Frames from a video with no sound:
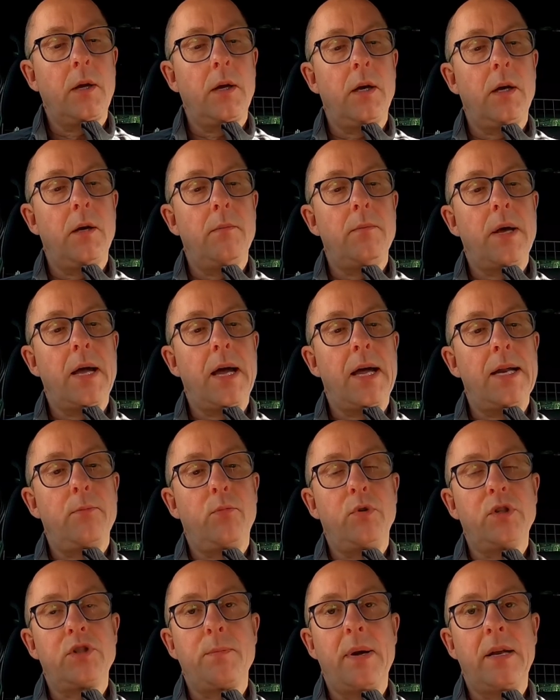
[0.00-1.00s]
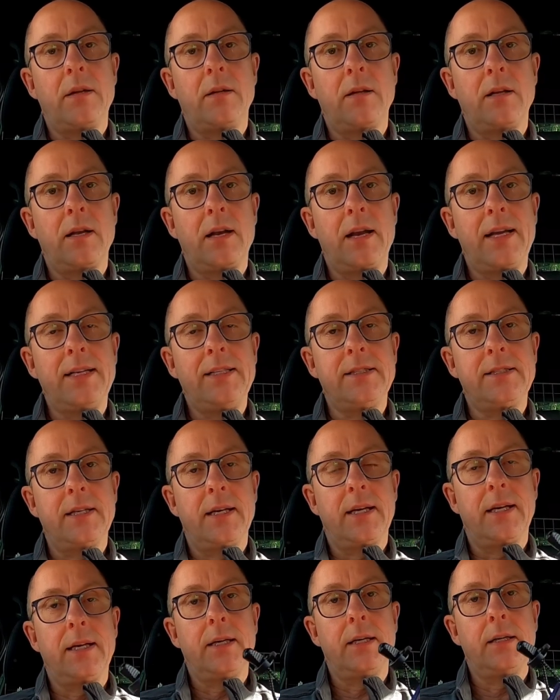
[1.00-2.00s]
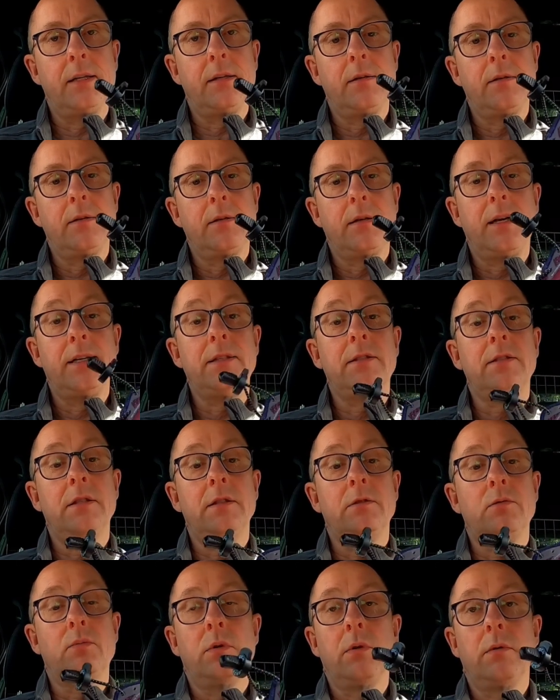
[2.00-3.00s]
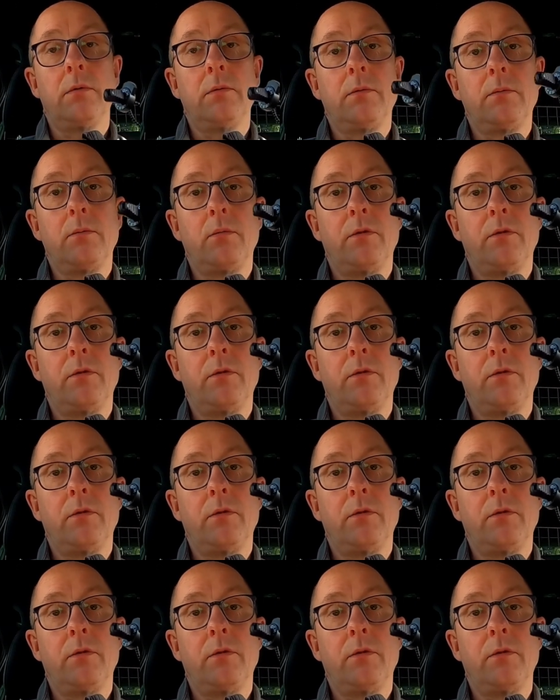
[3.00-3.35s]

and which meant that the laces were